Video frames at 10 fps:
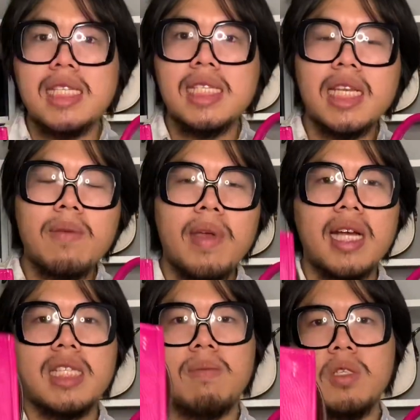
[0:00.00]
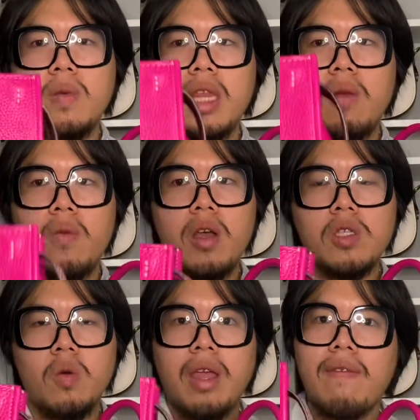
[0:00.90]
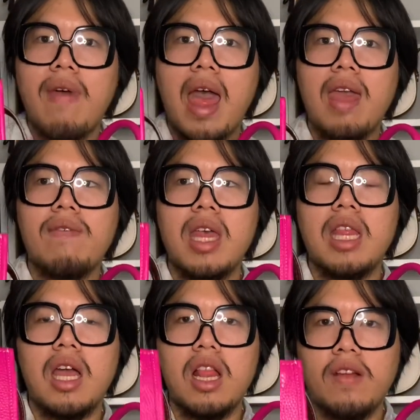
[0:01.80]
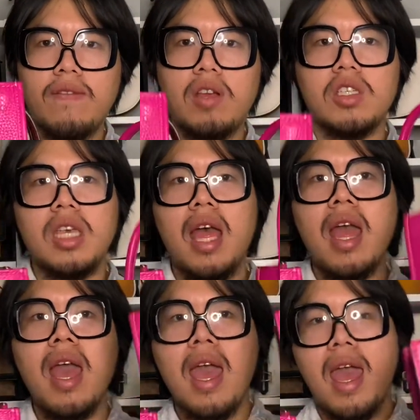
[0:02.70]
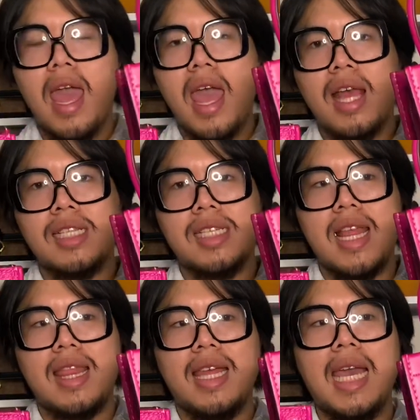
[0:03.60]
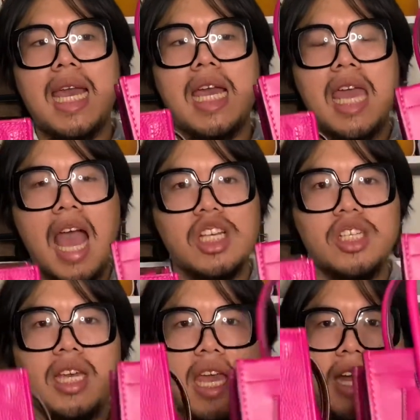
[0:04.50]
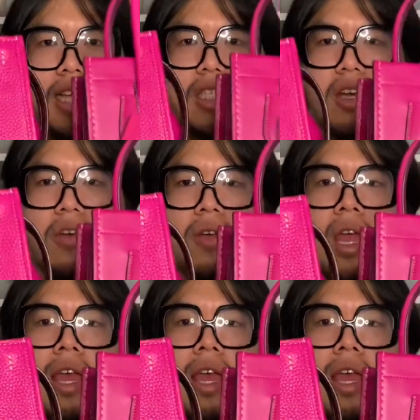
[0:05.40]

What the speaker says: is a comparison between the Rogue 25 in the color Fuchsia and the Cash and Carry Tote.